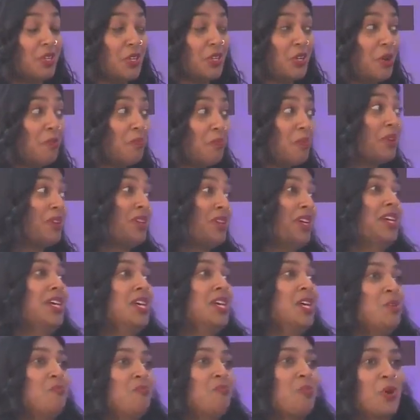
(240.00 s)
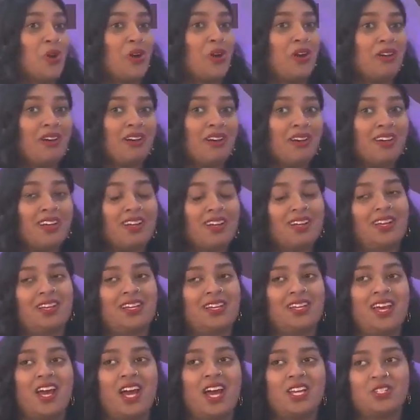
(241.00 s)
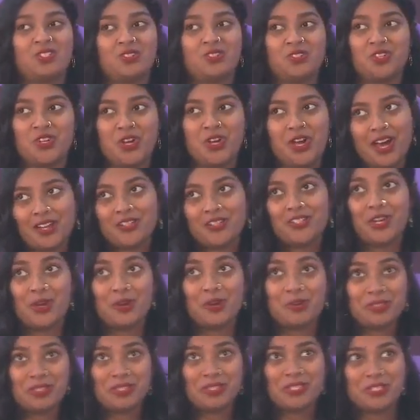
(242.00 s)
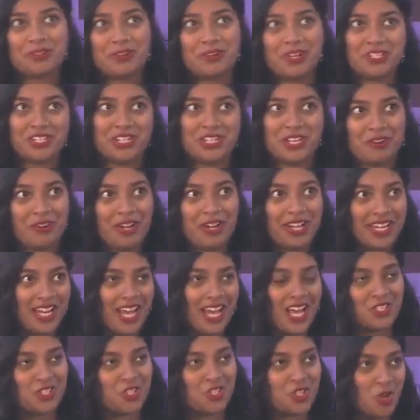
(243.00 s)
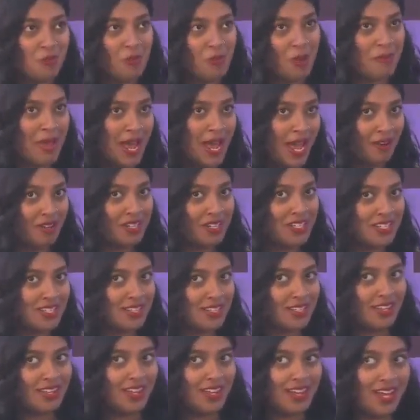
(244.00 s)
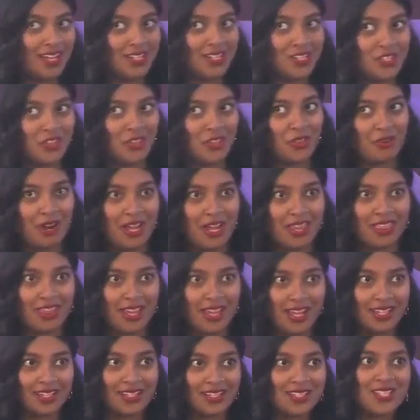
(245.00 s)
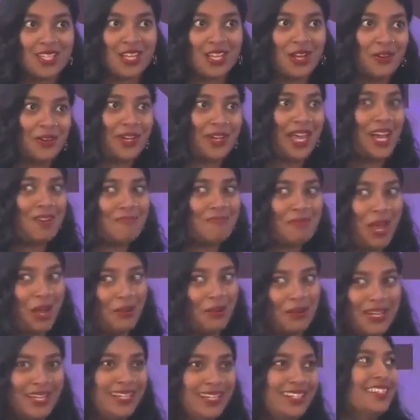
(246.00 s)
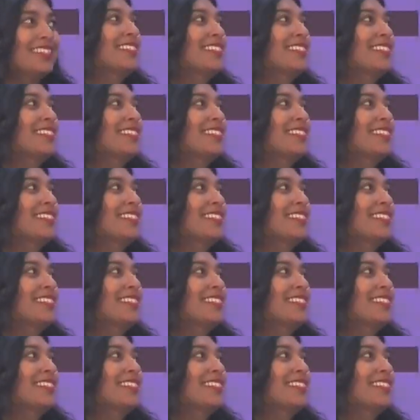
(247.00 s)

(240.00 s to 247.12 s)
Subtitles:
up, but I'd chosen to do engineering and I had to show my parents that I had done the right thing, so I kept going.